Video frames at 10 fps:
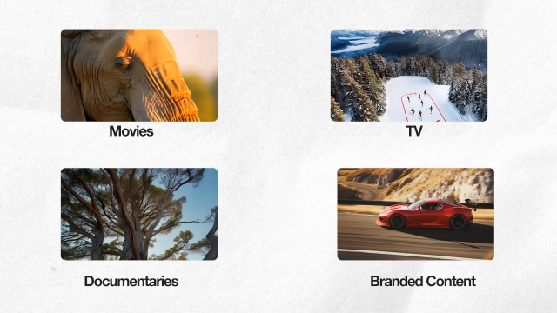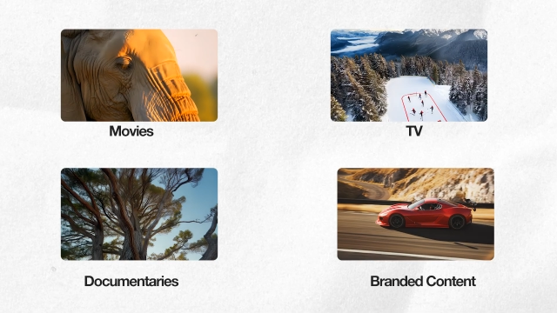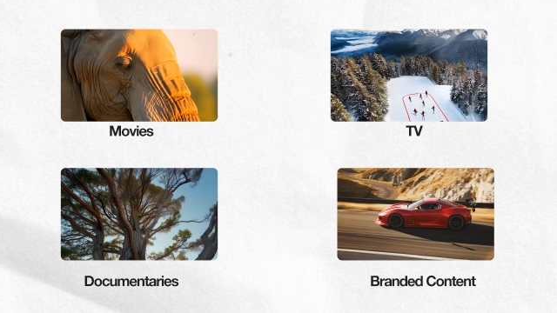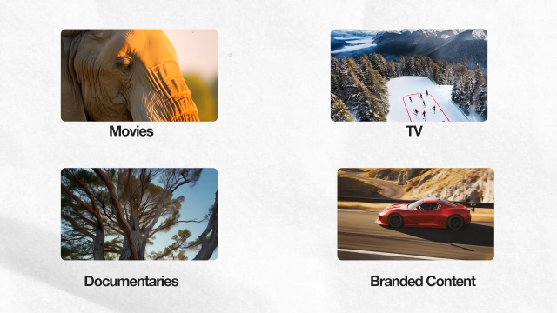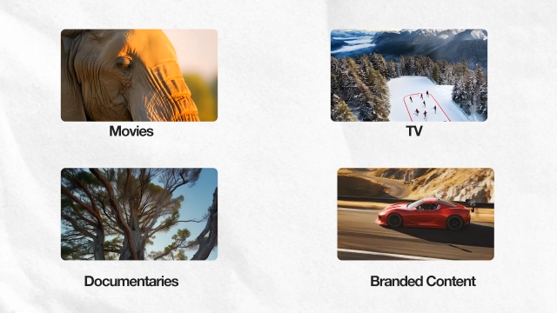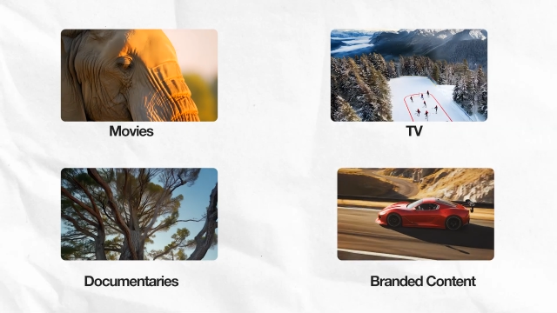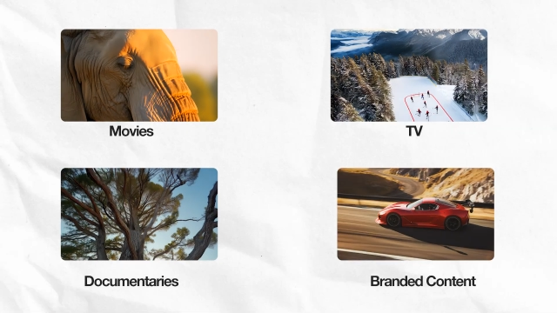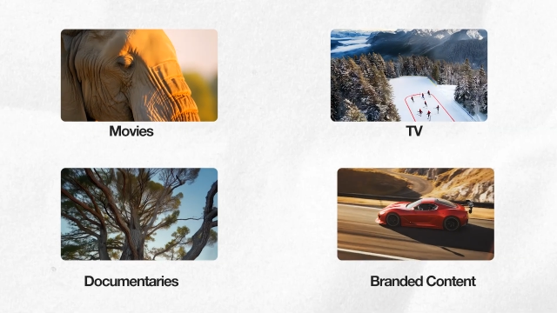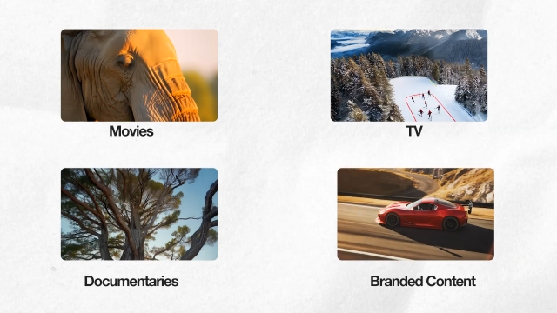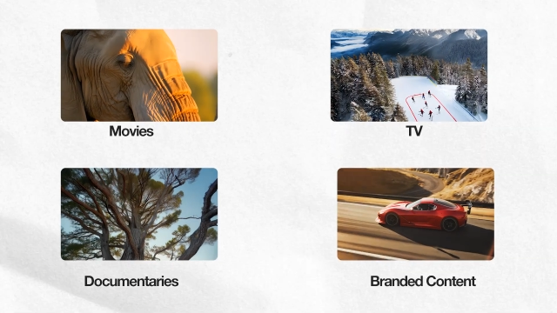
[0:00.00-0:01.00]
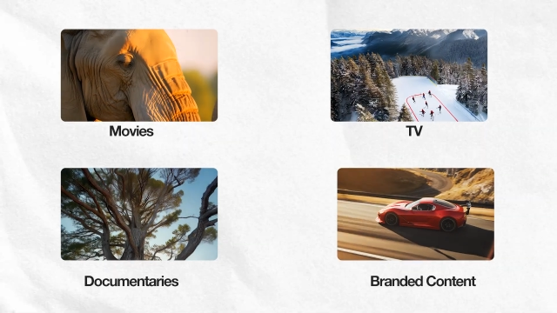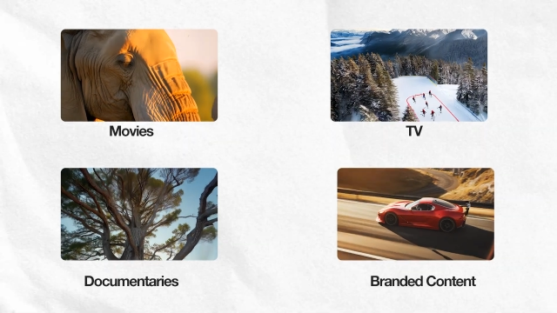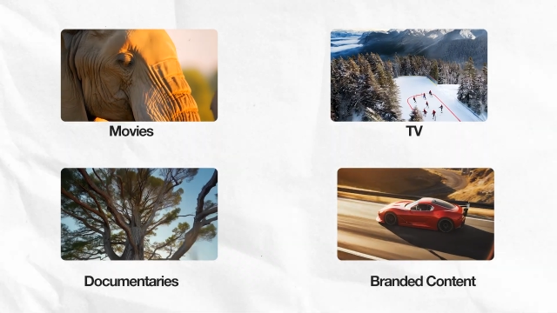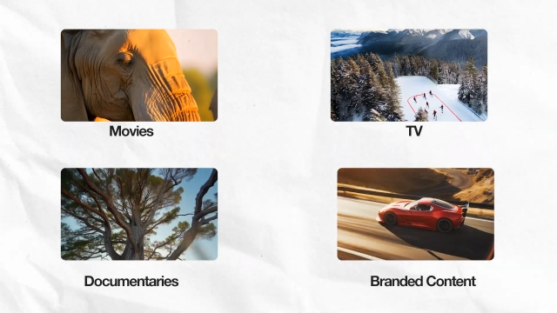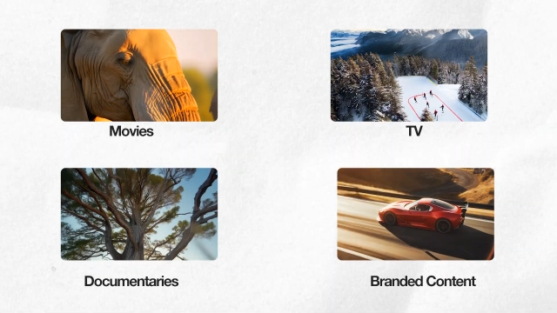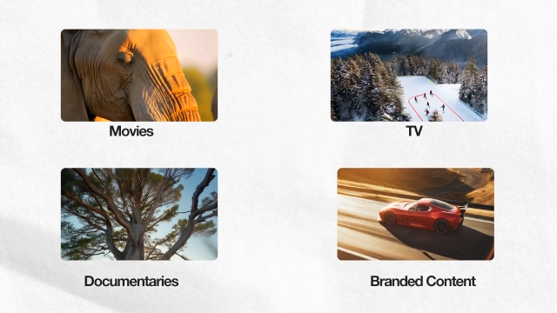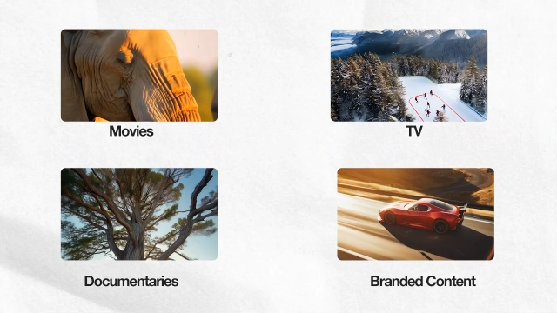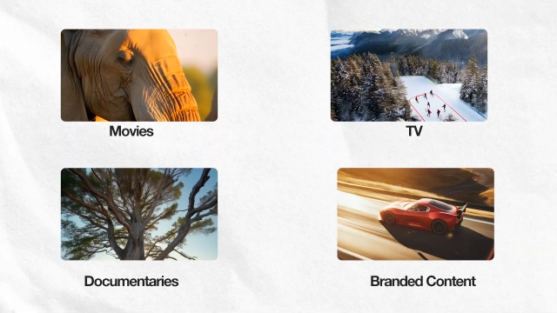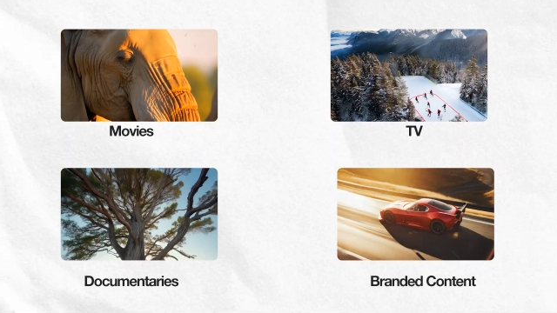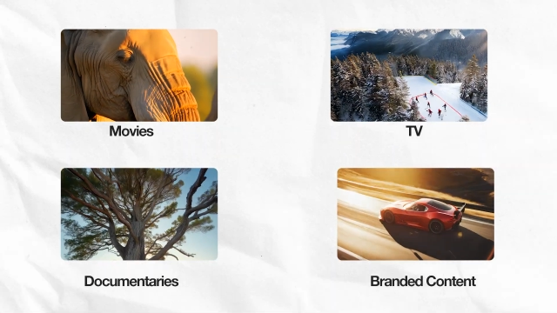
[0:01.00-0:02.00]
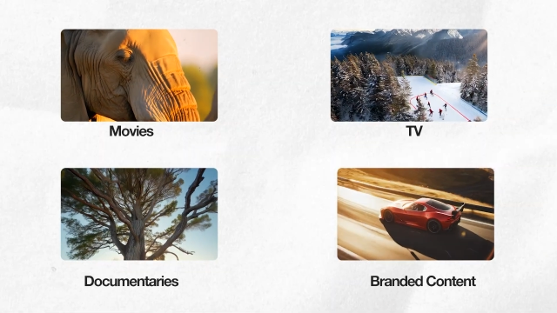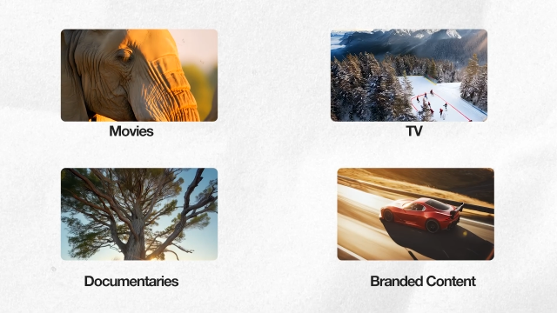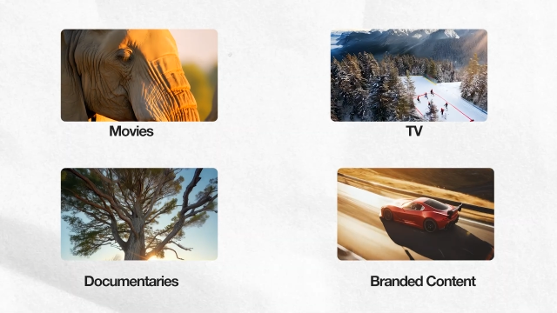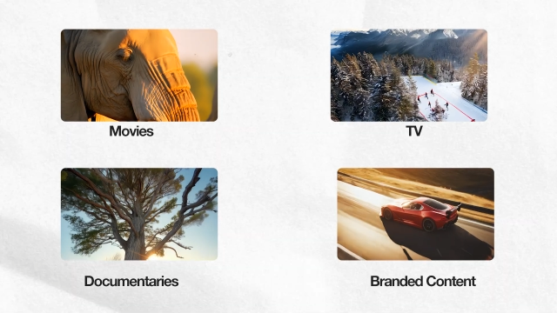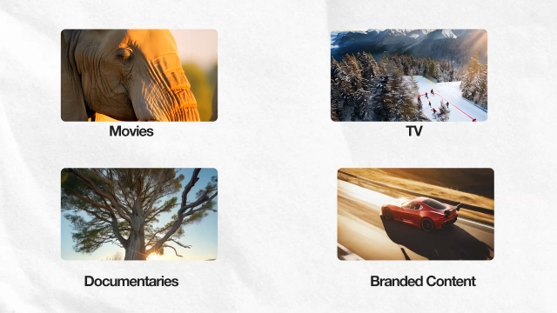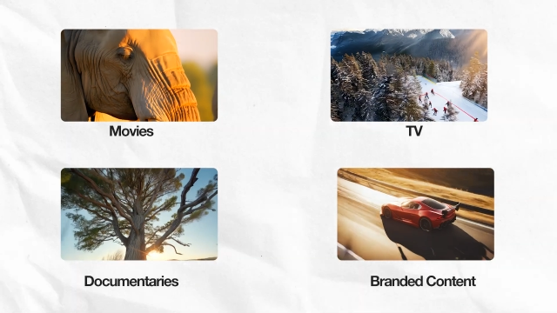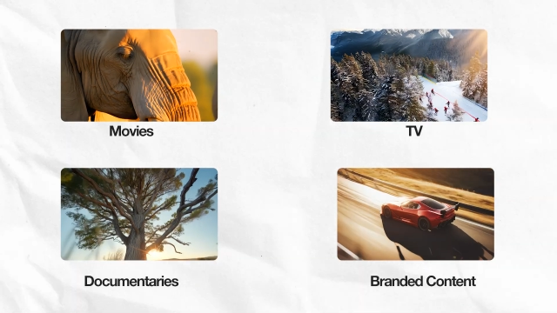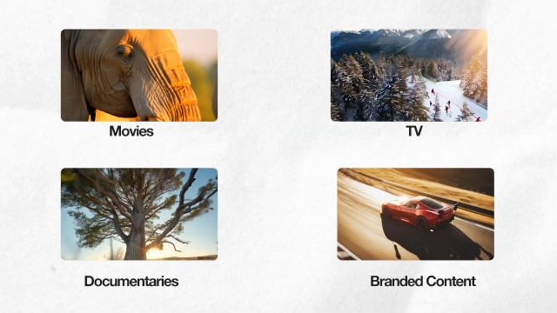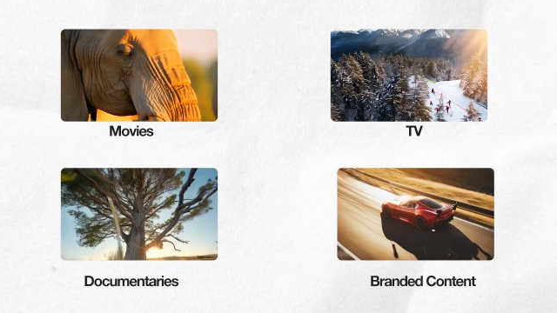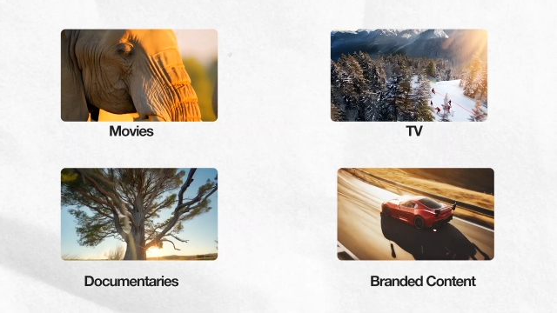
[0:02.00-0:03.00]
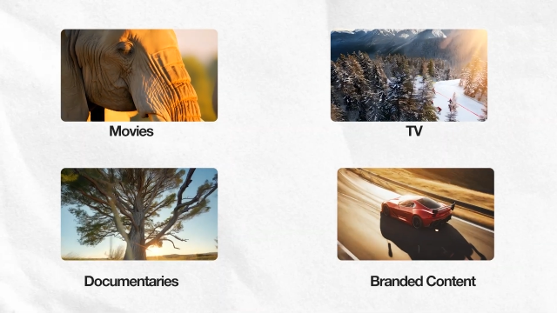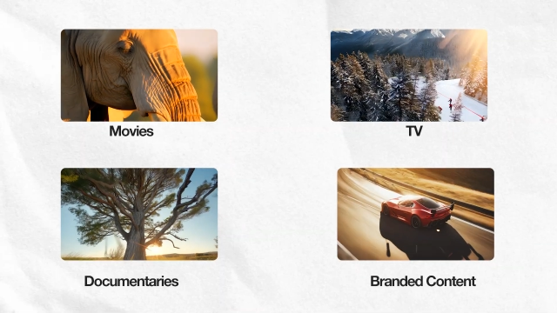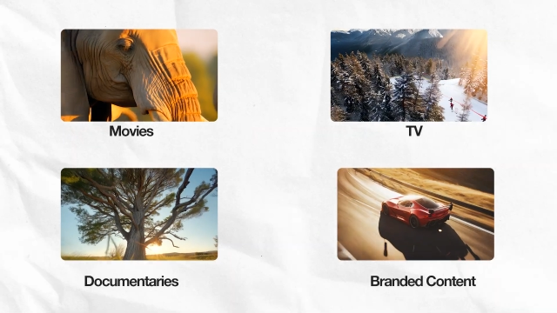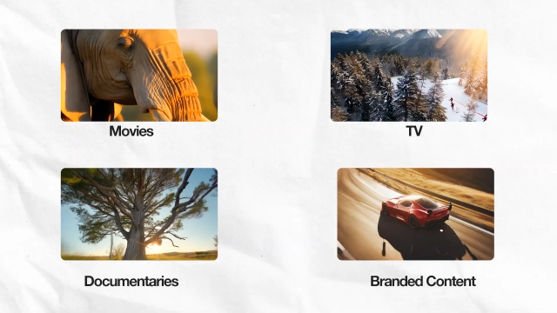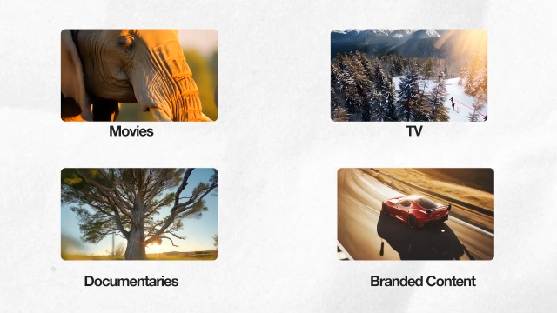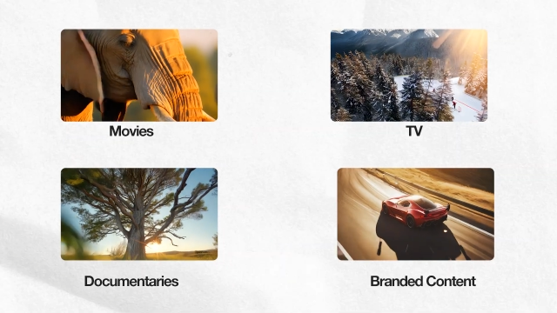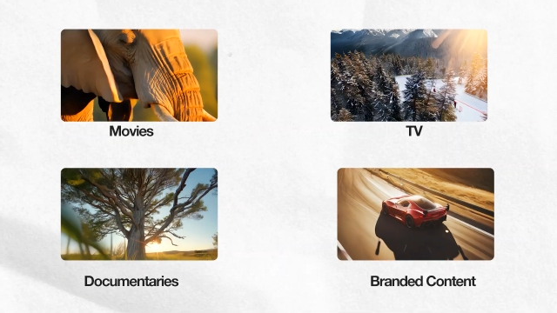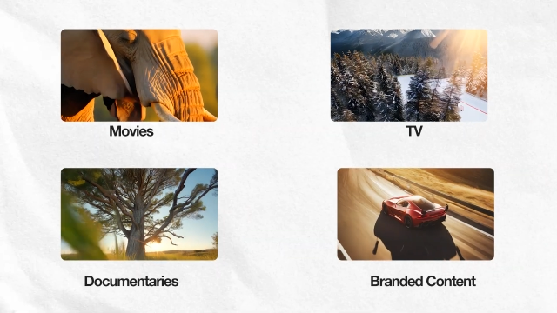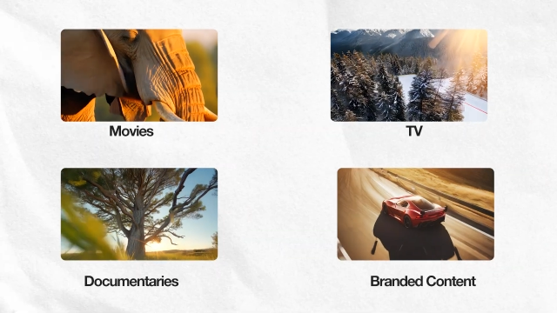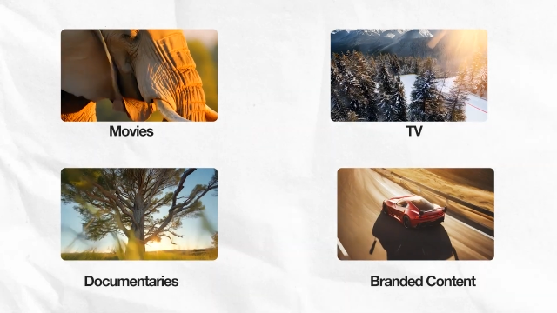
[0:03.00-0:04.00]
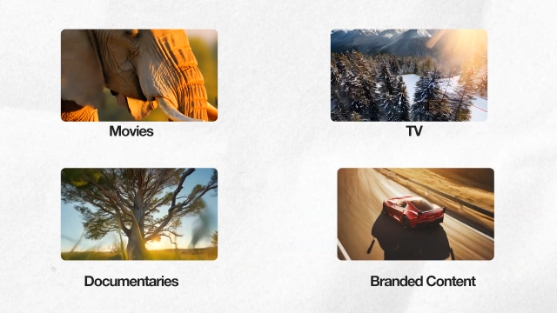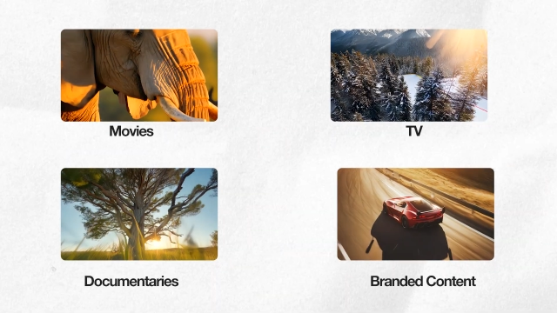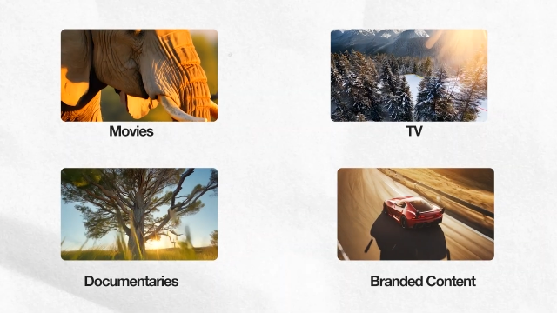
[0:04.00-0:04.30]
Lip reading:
(no speaker visible)